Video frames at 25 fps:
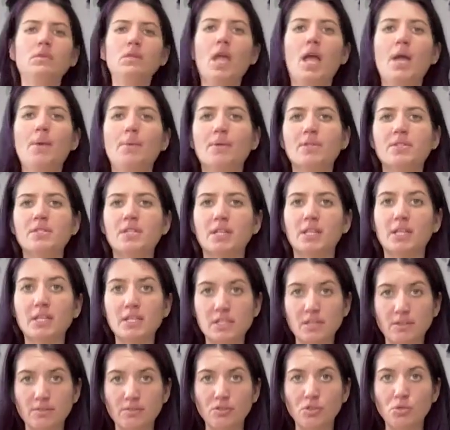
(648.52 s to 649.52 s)
I will say
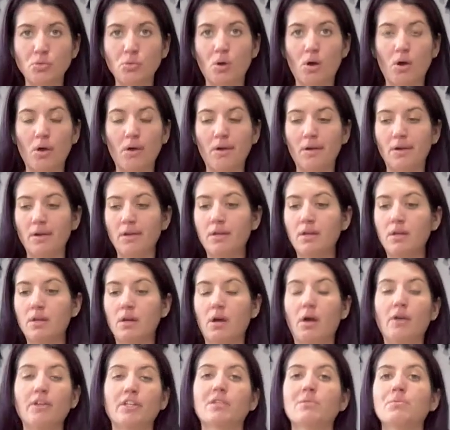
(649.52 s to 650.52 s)
this, if you are
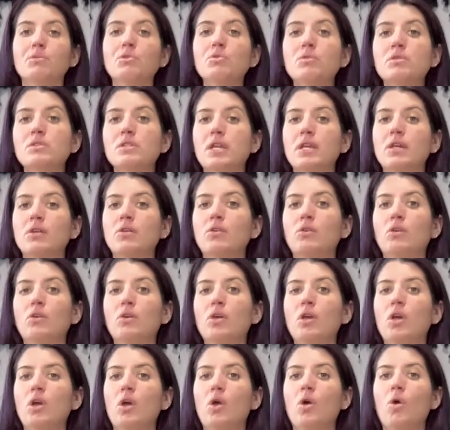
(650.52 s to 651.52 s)
on your moon
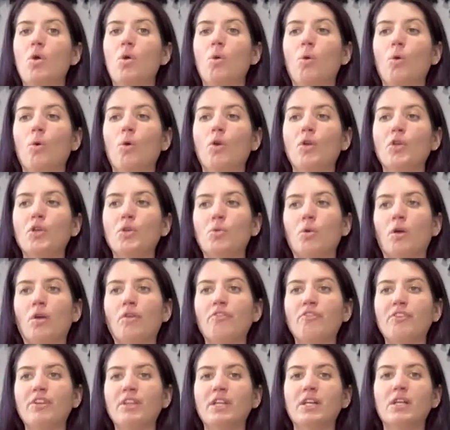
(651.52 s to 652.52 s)
cycle or you are
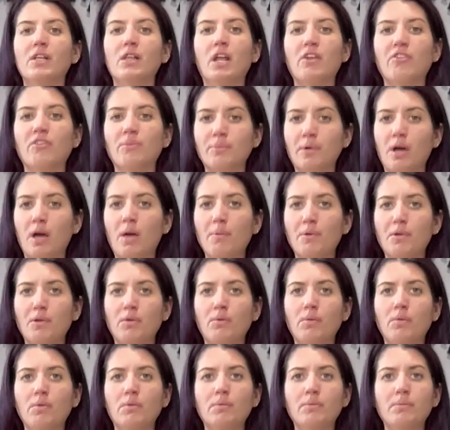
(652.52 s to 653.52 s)
feeling a lot of
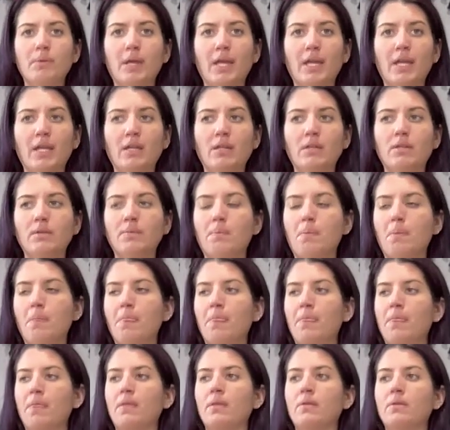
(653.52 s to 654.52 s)
abdominal pain,
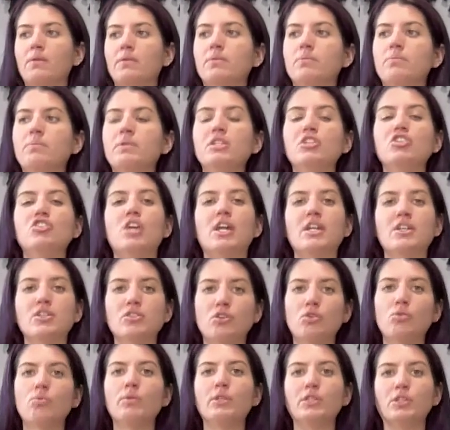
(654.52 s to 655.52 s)
be
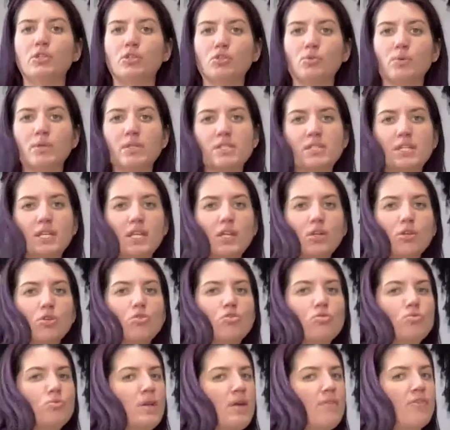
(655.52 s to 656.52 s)
gentle when you're twisting. You
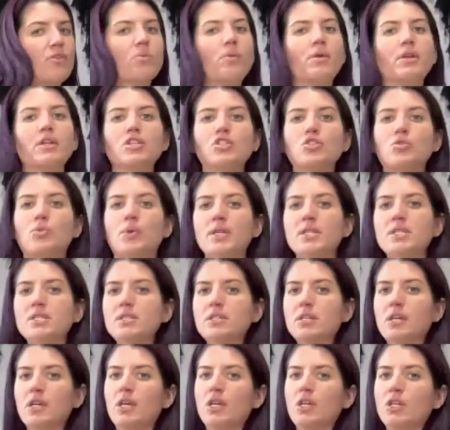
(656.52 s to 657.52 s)
do never want to
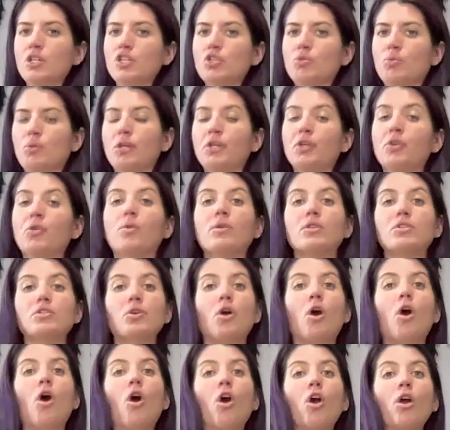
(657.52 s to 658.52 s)
twist to where you're going to
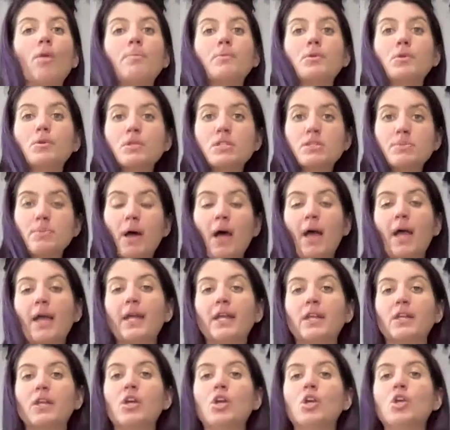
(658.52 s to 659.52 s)
harm your
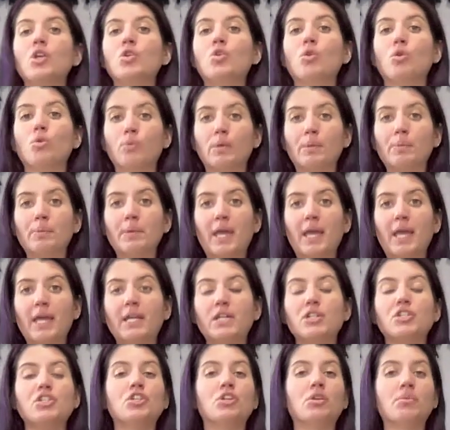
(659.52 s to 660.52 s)
spine, your rib cage,